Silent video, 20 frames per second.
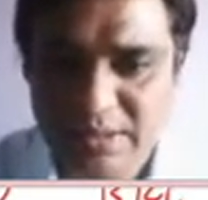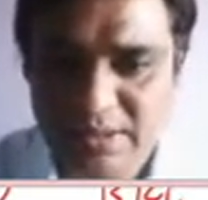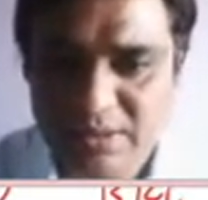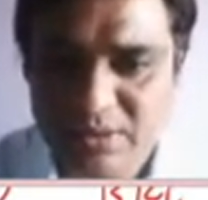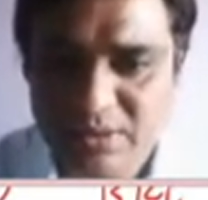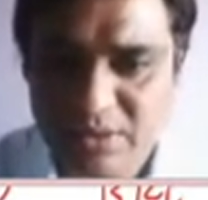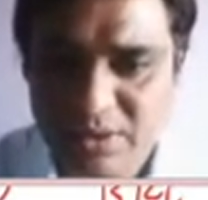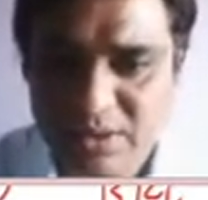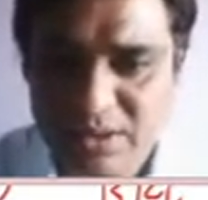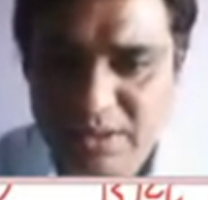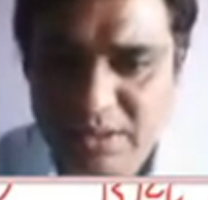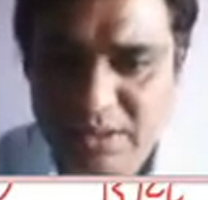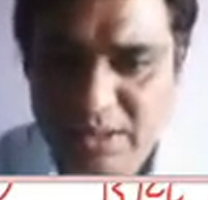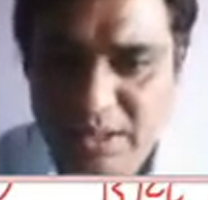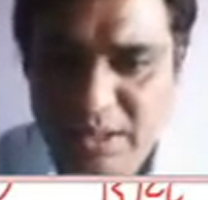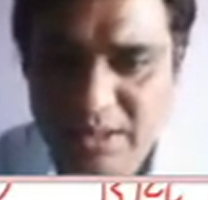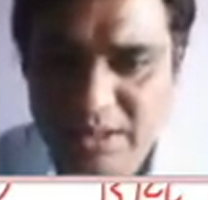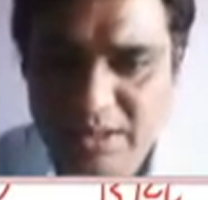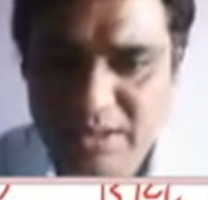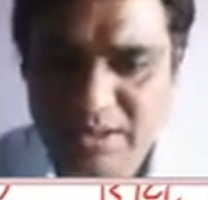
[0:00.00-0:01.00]
Okay,
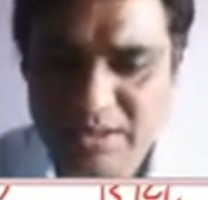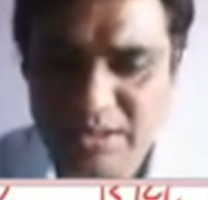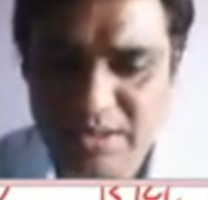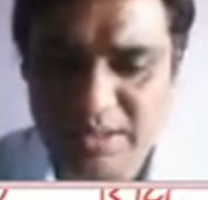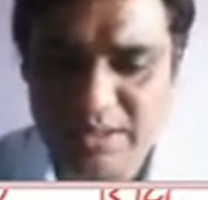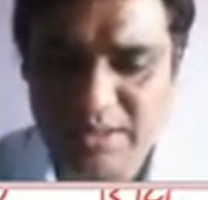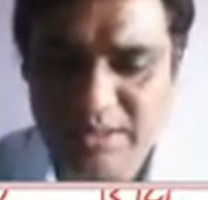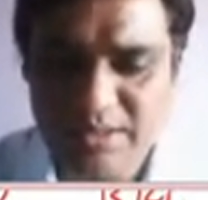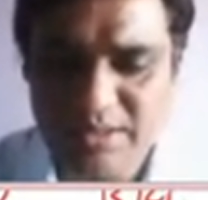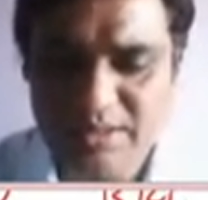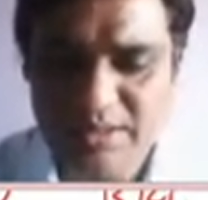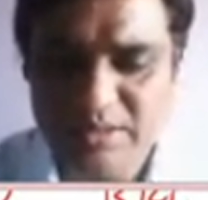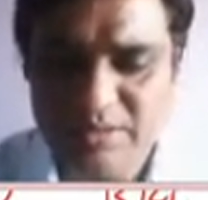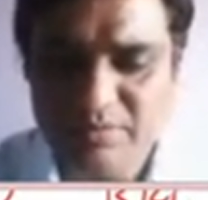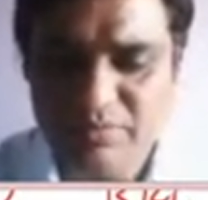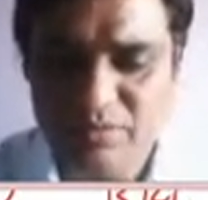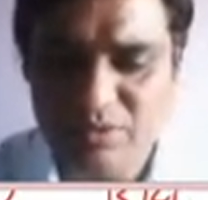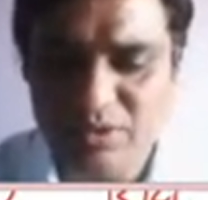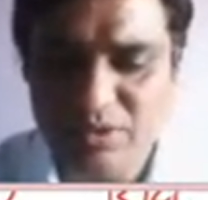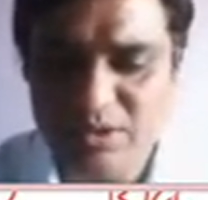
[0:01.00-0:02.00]
and this current is
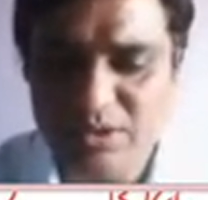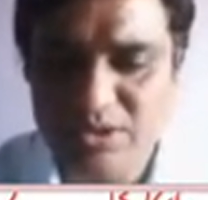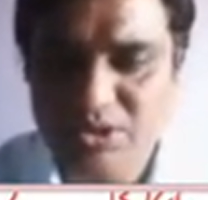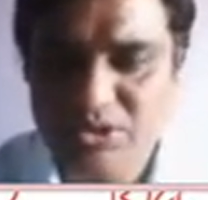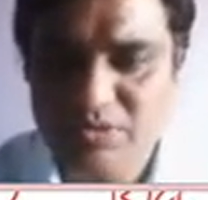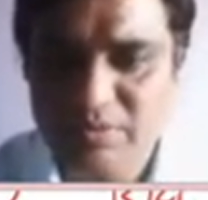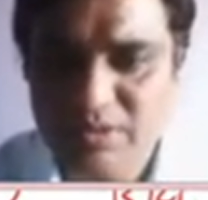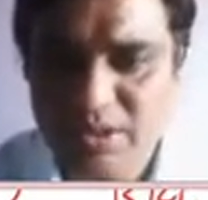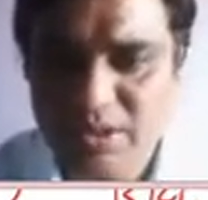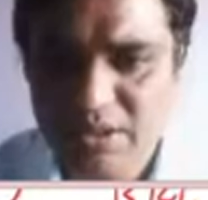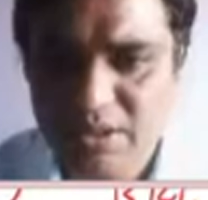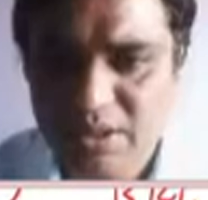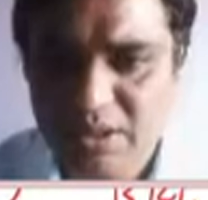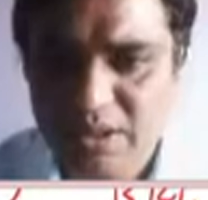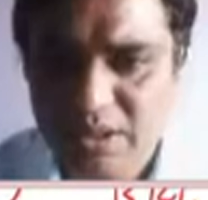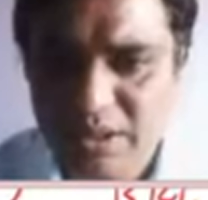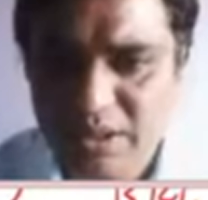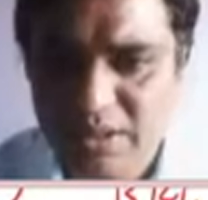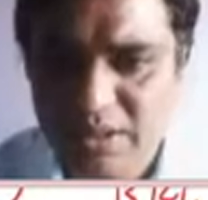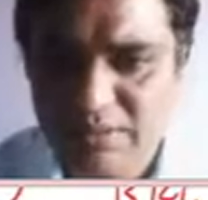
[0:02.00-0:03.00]
flowing this way,
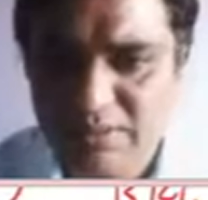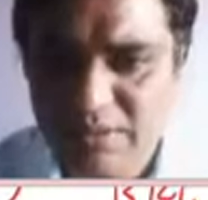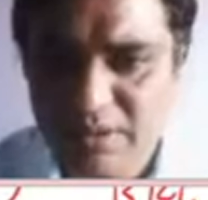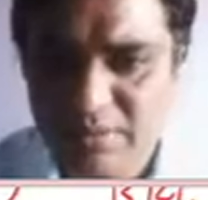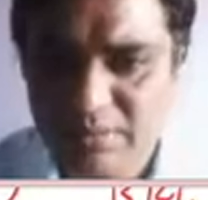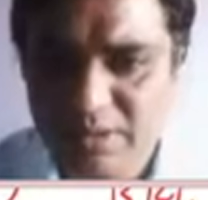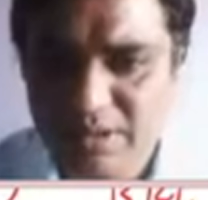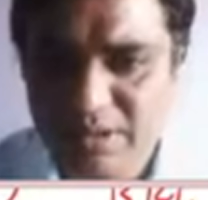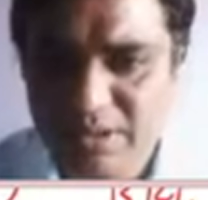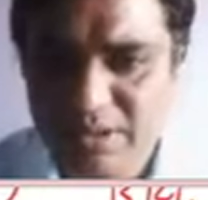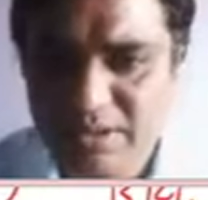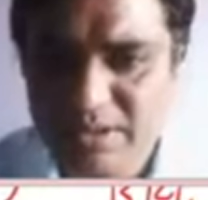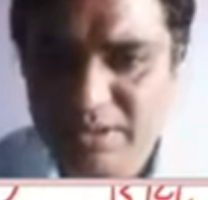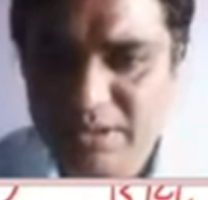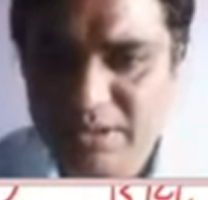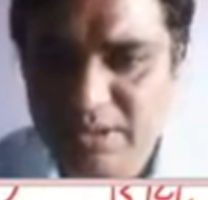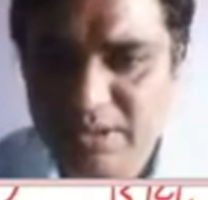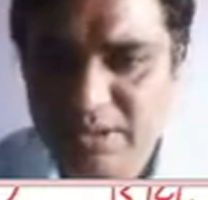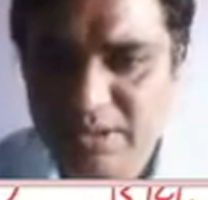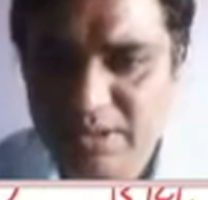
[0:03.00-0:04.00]
and if I am
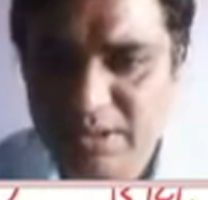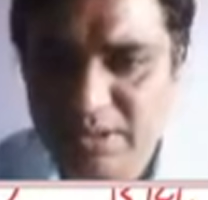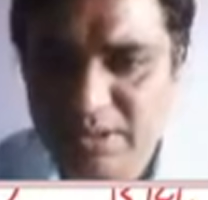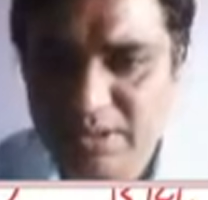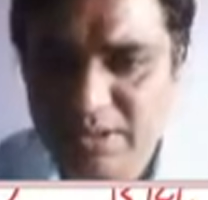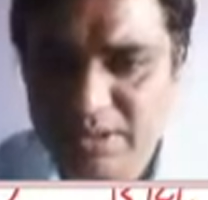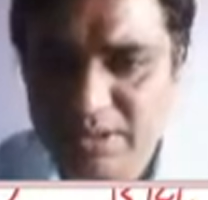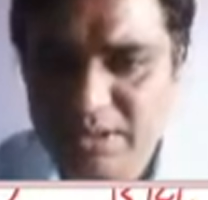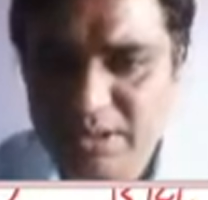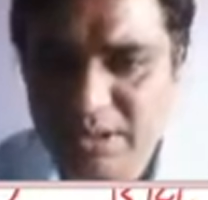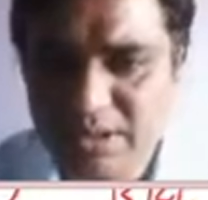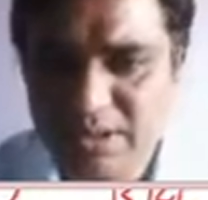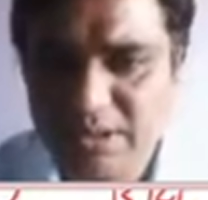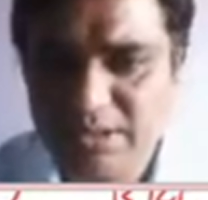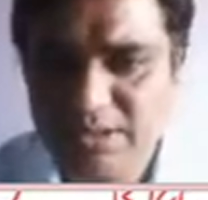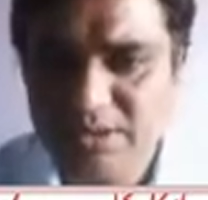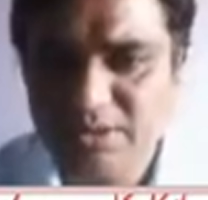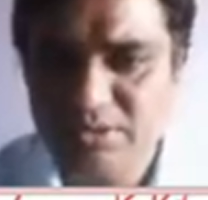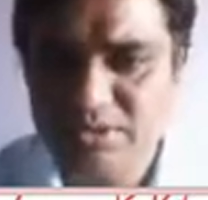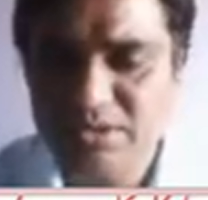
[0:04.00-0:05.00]
interested in this current,
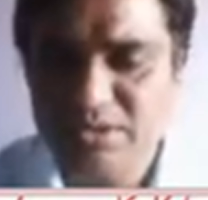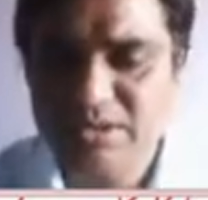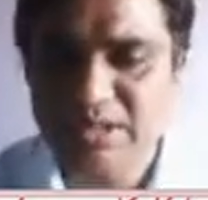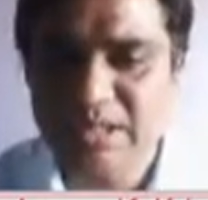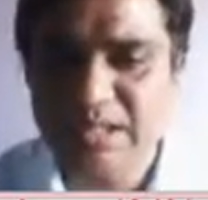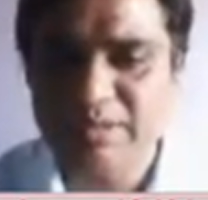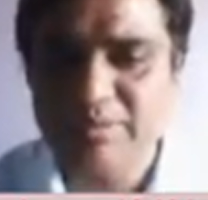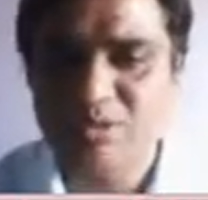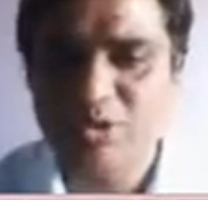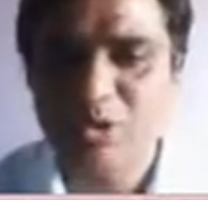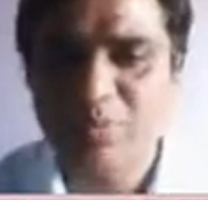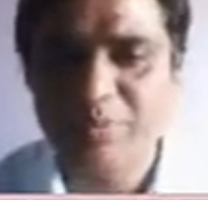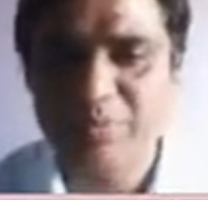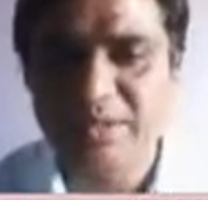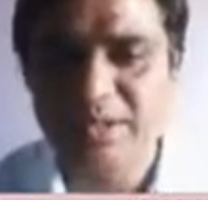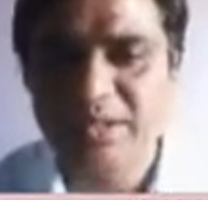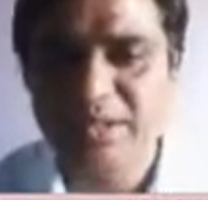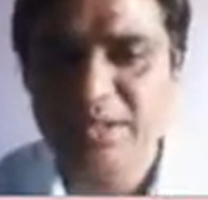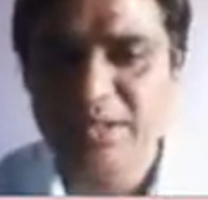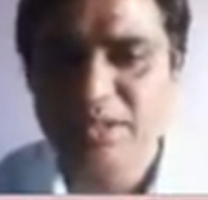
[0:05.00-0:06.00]
this can be
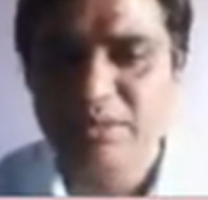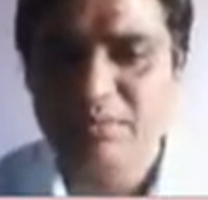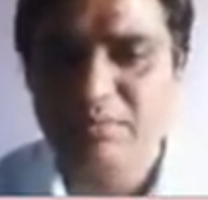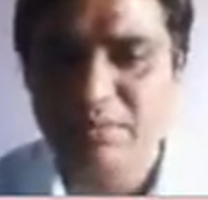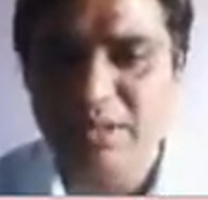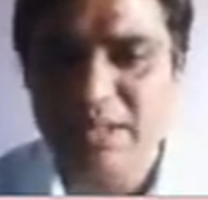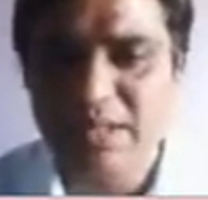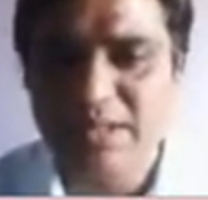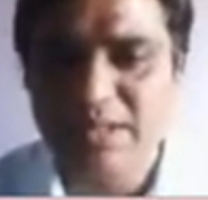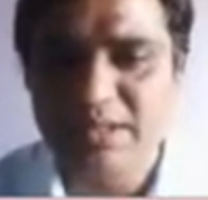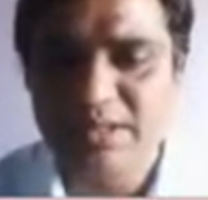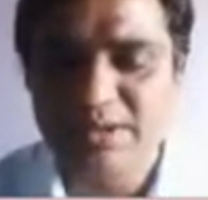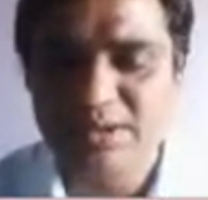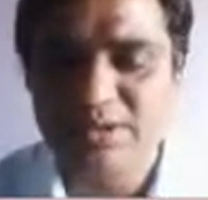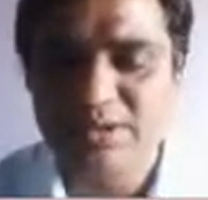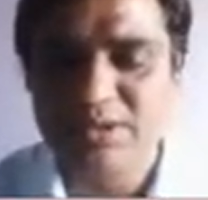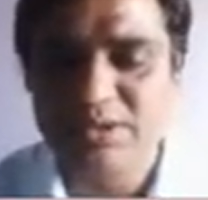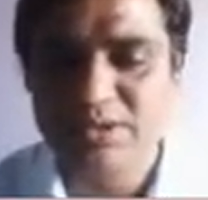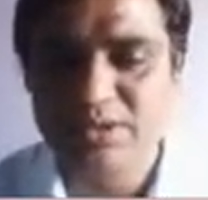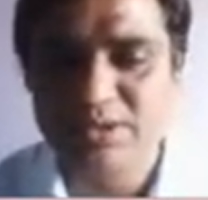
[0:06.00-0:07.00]
obtained by
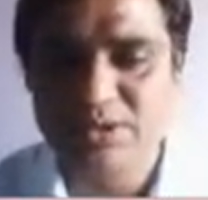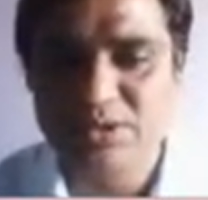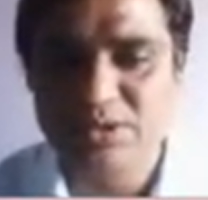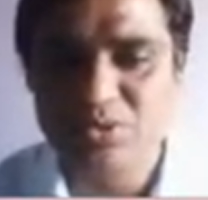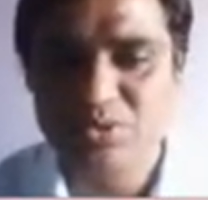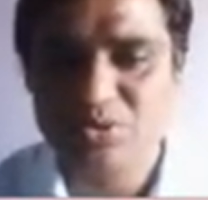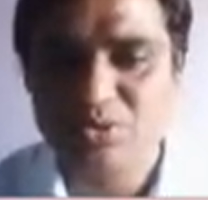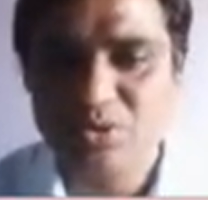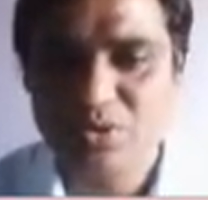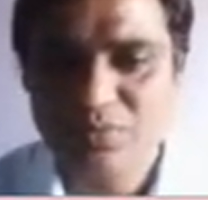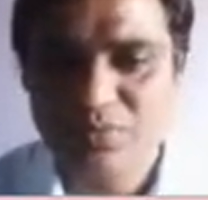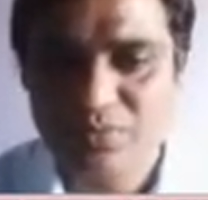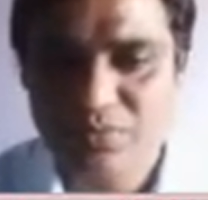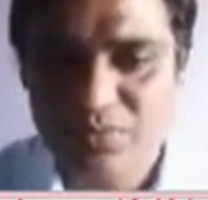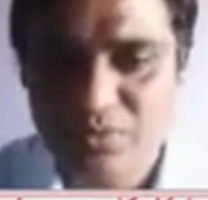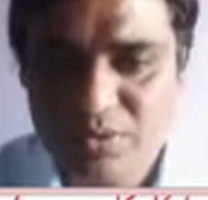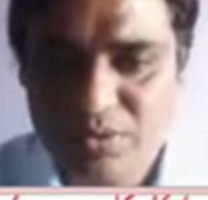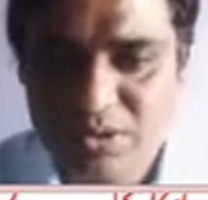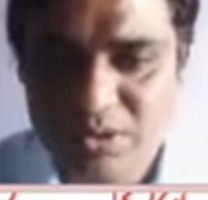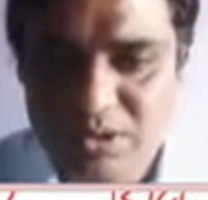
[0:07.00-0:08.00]
the use of,
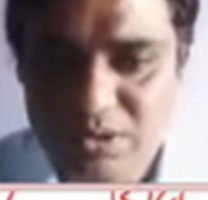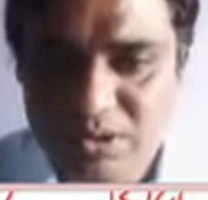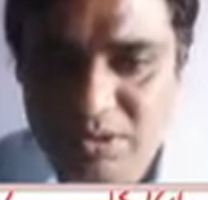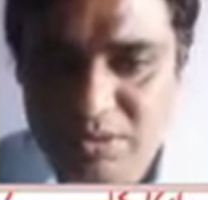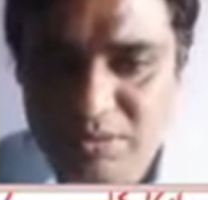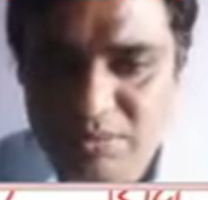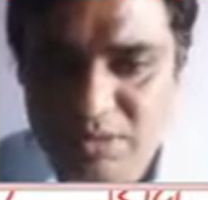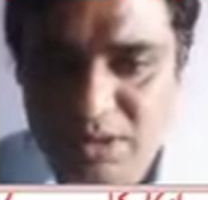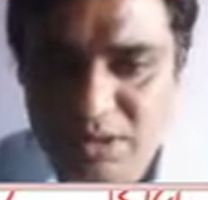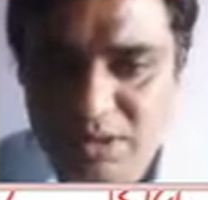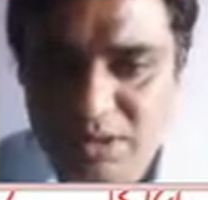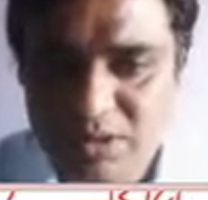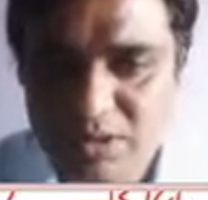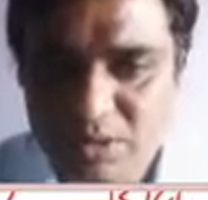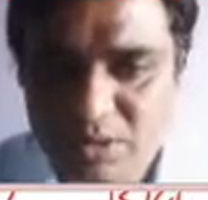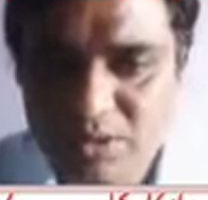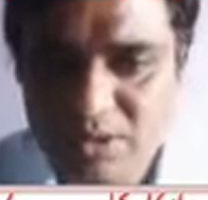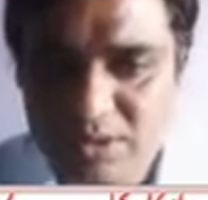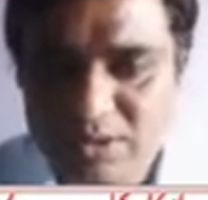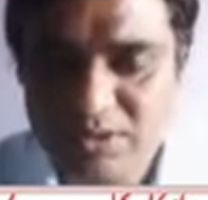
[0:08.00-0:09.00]
this is my
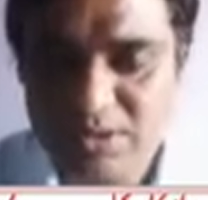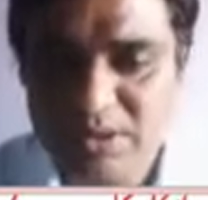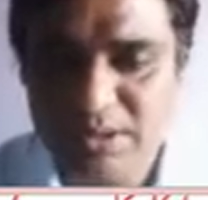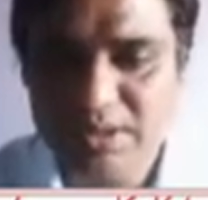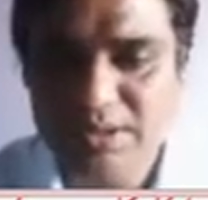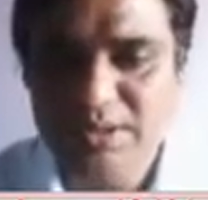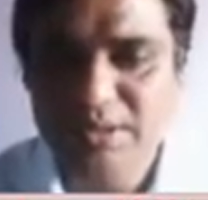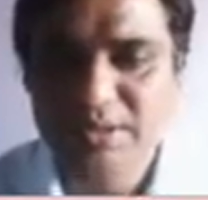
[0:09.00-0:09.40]
Norton's current,